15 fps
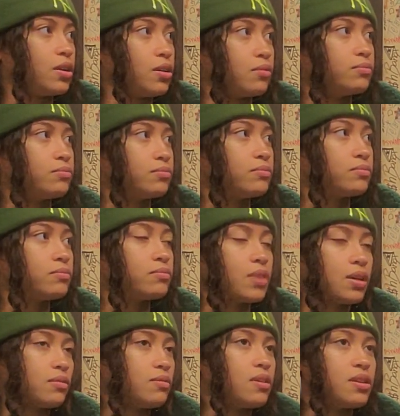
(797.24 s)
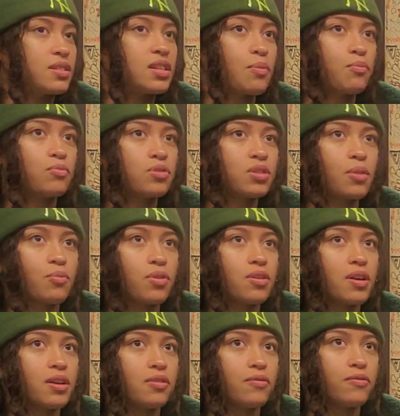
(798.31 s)
You know, and somewhere
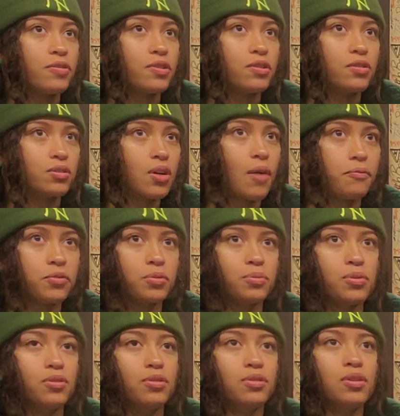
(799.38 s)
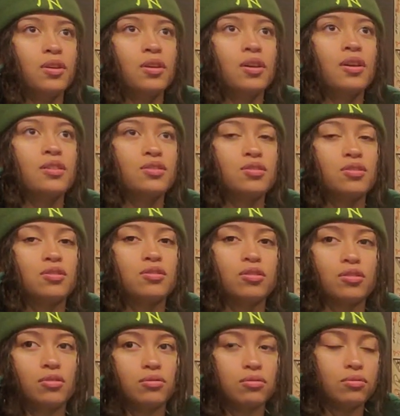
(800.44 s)
that you feel comfortable
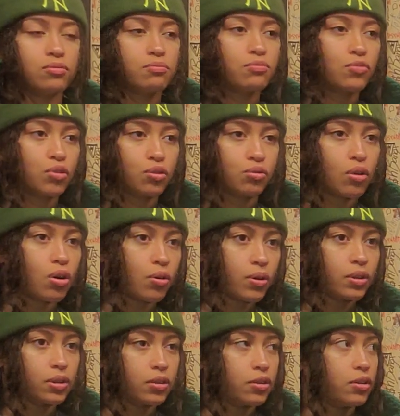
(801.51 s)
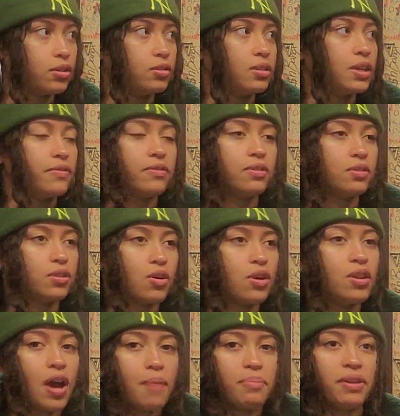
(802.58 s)
to grow and learn, even
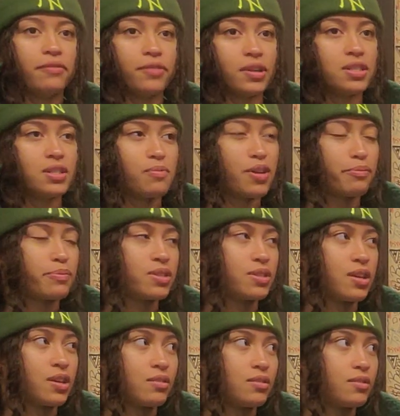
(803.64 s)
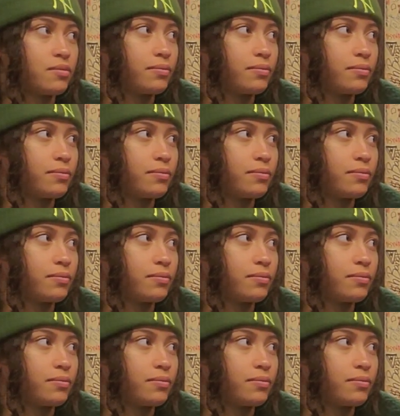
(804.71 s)
and not be afraid to make mistakes.